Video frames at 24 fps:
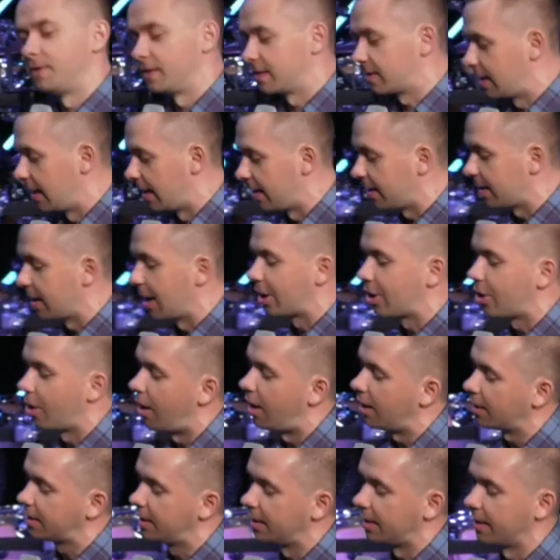is getting a
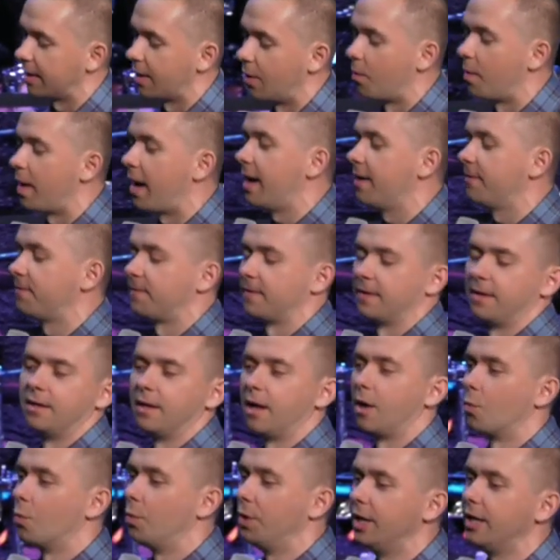car, getting a wife, and
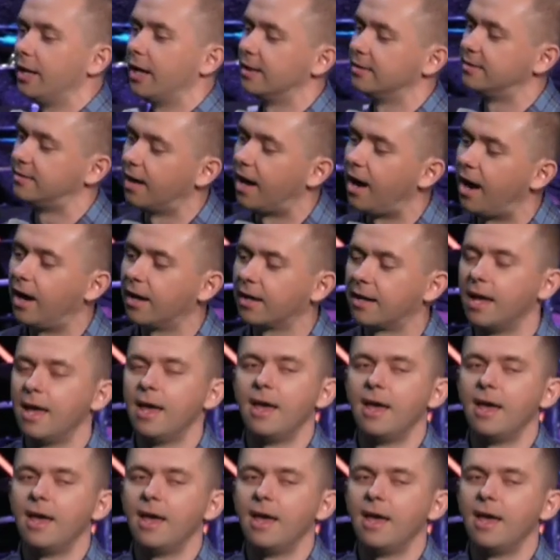a we, a dog,